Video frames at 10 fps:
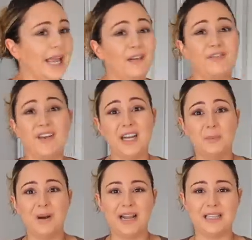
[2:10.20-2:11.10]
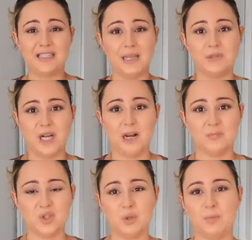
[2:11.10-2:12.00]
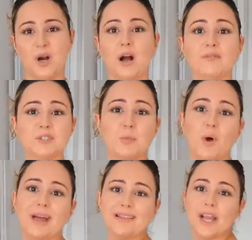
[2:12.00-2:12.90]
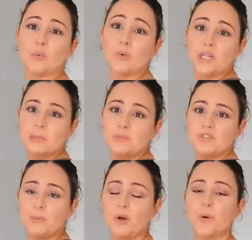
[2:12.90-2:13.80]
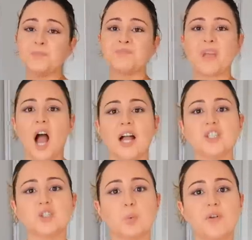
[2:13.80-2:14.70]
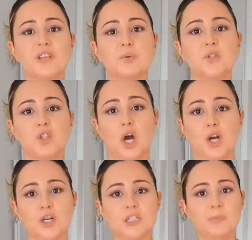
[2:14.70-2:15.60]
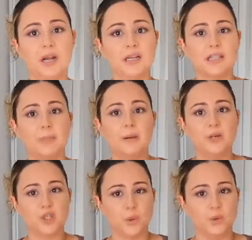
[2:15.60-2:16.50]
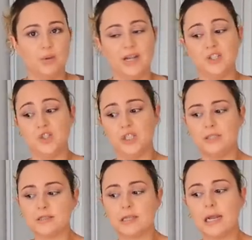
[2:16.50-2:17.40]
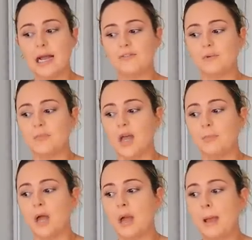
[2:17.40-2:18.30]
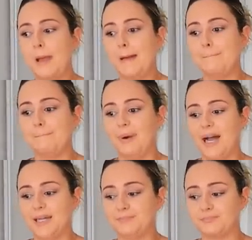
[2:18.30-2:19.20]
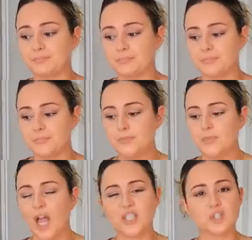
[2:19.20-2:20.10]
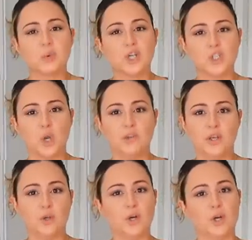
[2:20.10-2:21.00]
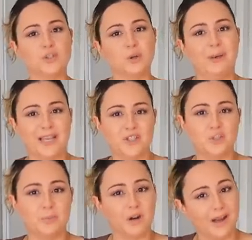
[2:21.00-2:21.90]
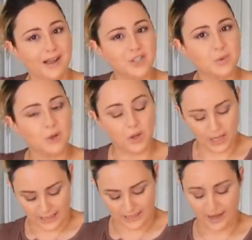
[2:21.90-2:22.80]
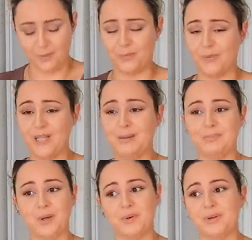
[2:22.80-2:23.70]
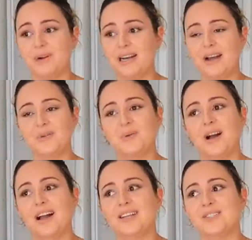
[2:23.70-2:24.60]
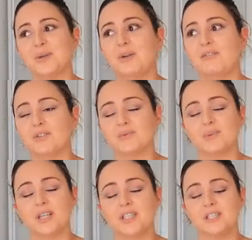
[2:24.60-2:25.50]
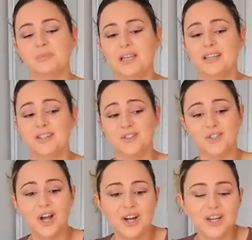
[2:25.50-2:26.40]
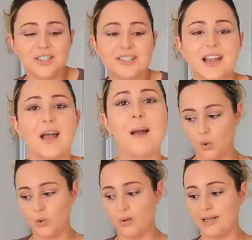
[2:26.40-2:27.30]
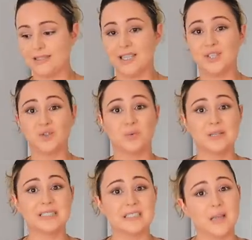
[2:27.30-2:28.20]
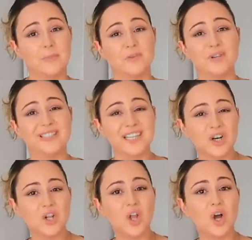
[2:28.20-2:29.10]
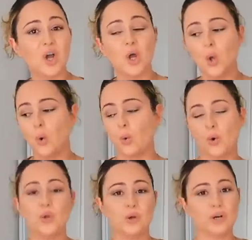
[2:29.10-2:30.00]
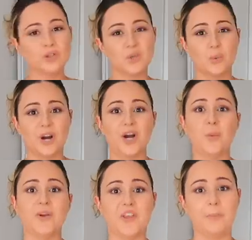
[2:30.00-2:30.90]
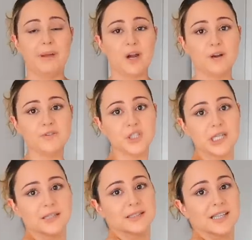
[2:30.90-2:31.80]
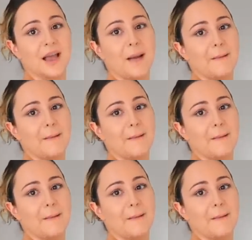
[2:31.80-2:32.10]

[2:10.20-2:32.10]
like fitted but at the same time super comfortable and like really movable i just wore this with joggers because i'm going to be showing you guys jeans that i have from them but i just want to show you that you can also make it super casual and i'm really bloated right now you guys so it feels really good to be in these joggers or you guys can dress this up for a dinner look or you can also wear it with a pair of jeans